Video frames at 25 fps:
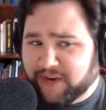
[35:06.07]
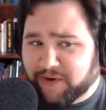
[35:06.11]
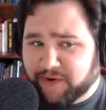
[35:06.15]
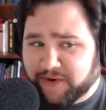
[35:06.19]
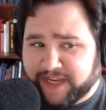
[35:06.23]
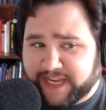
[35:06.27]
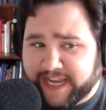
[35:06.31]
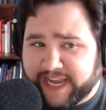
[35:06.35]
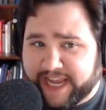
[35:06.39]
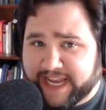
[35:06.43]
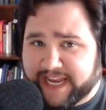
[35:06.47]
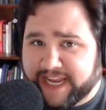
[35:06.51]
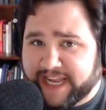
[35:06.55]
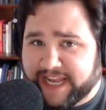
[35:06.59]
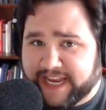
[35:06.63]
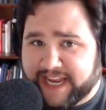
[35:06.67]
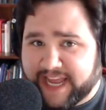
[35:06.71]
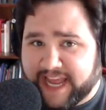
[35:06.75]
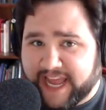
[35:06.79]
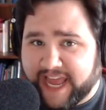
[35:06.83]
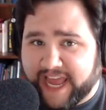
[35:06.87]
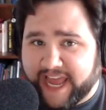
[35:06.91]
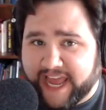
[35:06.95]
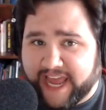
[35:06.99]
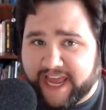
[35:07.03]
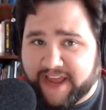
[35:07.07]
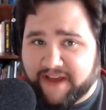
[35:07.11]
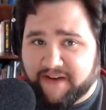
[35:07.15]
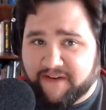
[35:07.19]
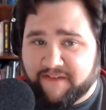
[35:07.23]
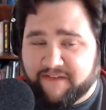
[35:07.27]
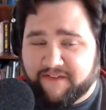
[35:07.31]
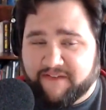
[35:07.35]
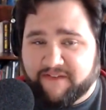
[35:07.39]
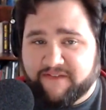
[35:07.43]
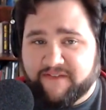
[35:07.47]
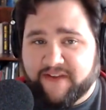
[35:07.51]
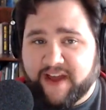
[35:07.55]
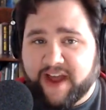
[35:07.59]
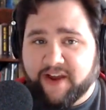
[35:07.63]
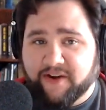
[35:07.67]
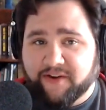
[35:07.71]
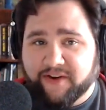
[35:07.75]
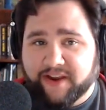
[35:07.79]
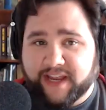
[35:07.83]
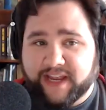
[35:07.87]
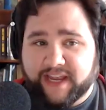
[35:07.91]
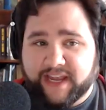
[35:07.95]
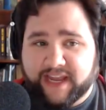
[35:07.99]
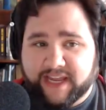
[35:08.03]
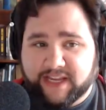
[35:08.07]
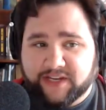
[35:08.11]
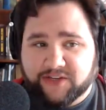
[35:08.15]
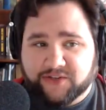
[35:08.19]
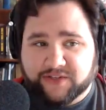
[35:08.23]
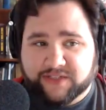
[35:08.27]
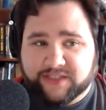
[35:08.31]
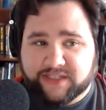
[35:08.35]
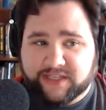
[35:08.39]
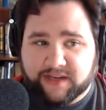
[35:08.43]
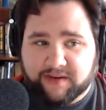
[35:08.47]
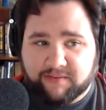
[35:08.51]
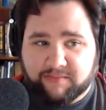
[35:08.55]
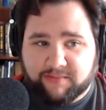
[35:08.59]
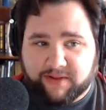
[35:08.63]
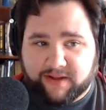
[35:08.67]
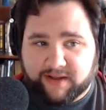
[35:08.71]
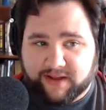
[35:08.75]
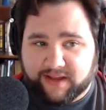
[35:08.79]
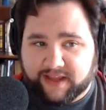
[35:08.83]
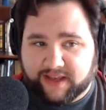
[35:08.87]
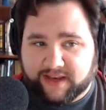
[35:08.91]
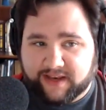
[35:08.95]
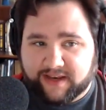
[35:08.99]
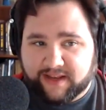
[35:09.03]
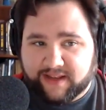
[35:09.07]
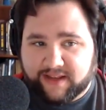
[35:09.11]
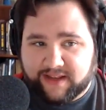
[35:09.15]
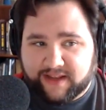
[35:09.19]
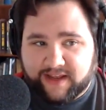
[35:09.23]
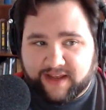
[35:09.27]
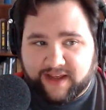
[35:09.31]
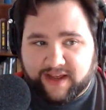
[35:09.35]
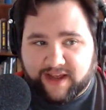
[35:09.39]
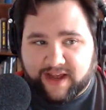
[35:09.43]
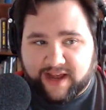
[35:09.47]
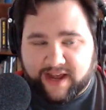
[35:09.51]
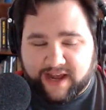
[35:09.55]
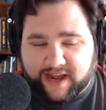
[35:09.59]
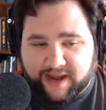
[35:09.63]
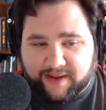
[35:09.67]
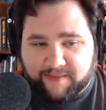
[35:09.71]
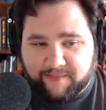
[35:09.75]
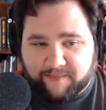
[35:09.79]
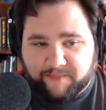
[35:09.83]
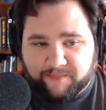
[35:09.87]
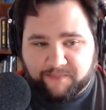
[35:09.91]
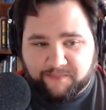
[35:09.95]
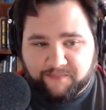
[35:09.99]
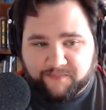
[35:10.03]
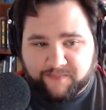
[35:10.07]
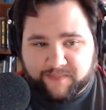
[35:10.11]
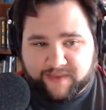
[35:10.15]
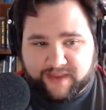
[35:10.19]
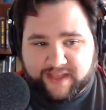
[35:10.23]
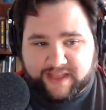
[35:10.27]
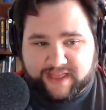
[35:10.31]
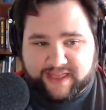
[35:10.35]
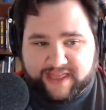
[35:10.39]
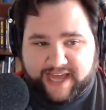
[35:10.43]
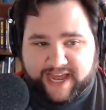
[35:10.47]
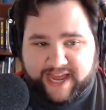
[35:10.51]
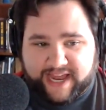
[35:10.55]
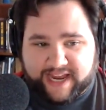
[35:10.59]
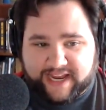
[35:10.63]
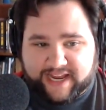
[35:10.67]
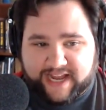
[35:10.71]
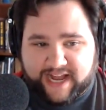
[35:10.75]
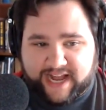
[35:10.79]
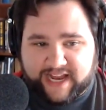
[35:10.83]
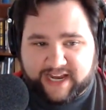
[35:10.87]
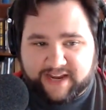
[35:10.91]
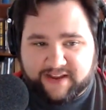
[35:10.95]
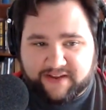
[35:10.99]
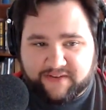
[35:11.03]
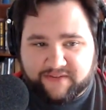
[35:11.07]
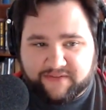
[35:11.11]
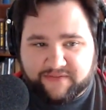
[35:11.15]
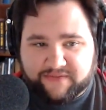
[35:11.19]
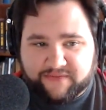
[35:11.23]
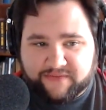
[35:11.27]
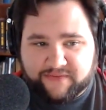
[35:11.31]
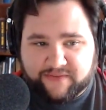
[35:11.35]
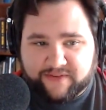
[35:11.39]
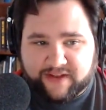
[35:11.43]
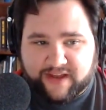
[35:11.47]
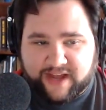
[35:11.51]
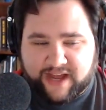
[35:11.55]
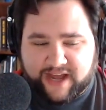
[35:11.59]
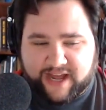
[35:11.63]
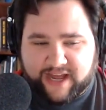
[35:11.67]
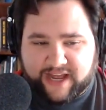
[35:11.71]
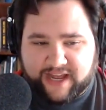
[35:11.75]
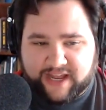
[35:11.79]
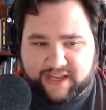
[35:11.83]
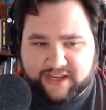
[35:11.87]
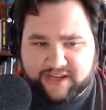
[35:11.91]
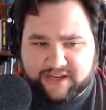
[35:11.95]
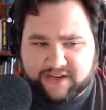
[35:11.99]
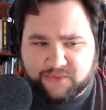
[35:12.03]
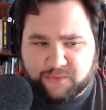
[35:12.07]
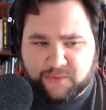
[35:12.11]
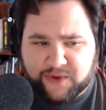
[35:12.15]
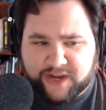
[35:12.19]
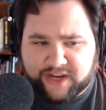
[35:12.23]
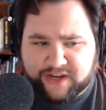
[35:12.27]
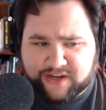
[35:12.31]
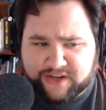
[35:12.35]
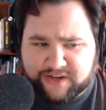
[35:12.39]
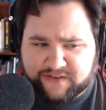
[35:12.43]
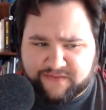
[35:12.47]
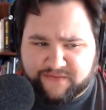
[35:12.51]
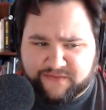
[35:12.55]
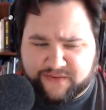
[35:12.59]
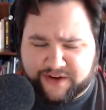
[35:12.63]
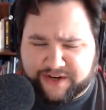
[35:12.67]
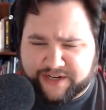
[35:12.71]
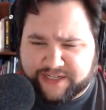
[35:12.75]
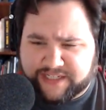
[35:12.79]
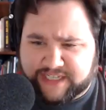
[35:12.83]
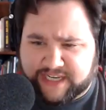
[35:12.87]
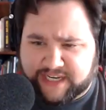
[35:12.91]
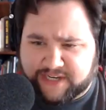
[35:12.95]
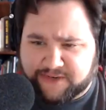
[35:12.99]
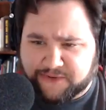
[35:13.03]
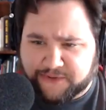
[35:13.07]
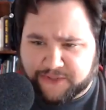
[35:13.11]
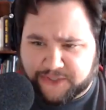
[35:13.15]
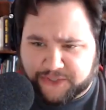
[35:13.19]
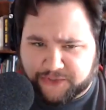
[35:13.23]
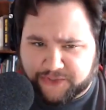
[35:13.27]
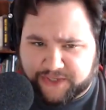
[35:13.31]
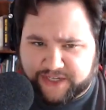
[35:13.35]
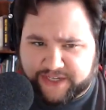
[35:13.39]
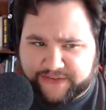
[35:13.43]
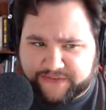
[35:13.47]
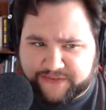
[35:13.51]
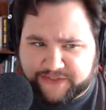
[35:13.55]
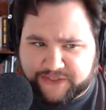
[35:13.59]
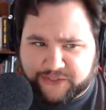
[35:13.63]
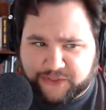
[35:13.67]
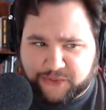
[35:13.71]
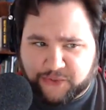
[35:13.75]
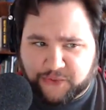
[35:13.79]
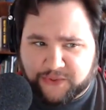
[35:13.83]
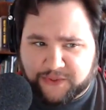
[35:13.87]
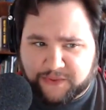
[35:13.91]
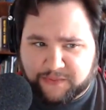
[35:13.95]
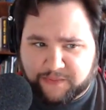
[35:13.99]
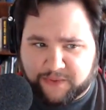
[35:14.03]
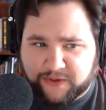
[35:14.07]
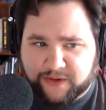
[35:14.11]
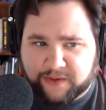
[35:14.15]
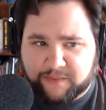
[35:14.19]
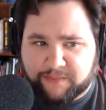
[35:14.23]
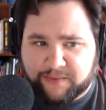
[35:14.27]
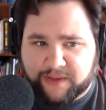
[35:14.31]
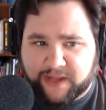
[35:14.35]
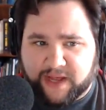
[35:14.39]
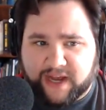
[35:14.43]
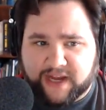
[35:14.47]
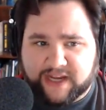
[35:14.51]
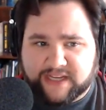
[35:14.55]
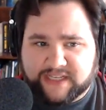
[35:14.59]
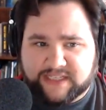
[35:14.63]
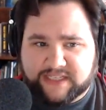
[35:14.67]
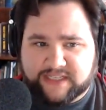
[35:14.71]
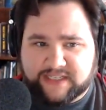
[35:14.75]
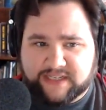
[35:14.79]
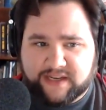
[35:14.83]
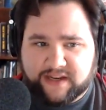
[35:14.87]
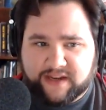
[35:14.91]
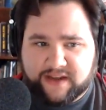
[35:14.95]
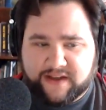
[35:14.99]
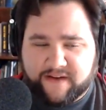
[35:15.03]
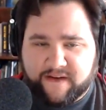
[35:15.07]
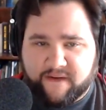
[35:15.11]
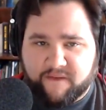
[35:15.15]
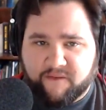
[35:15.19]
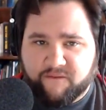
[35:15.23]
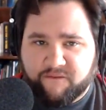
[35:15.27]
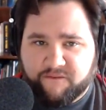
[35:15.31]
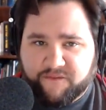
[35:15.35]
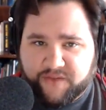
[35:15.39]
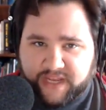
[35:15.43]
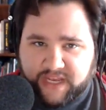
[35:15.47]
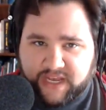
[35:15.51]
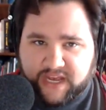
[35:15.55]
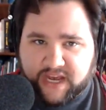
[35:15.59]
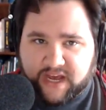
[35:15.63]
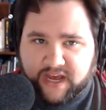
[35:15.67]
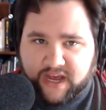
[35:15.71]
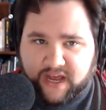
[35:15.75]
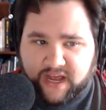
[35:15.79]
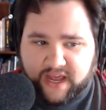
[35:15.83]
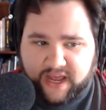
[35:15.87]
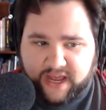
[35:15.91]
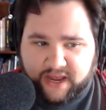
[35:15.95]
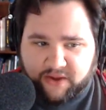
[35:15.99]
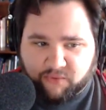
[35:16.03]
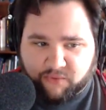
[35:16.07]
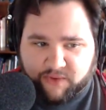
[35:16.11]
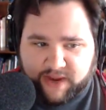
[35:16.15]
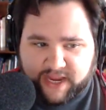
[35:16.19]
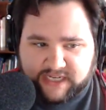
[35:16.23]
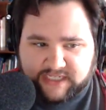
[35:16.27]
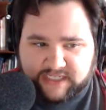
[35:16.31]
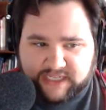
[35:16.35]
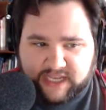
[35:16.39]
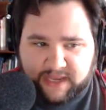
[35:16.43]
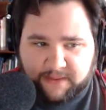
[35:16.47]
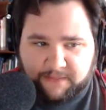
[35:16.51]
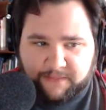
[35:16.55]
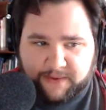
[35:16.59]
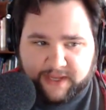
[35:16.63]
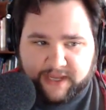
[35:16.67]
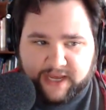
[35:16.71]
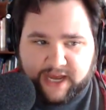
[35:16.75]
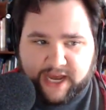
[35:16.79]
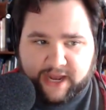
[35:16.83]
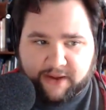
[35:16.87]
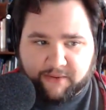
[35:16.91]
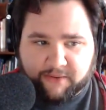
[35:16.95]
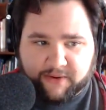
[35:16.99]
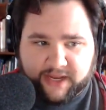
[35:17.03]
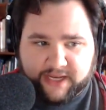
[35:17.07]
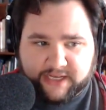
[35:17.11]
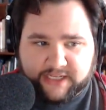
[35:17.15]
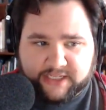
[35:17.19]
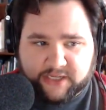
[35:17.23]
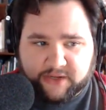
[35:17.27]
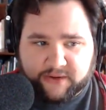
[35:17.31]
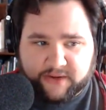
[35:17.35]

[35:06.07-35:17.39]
created a very interesting plugin that kind of what converts and retrieves Gutenberg blocks via a REST API, right?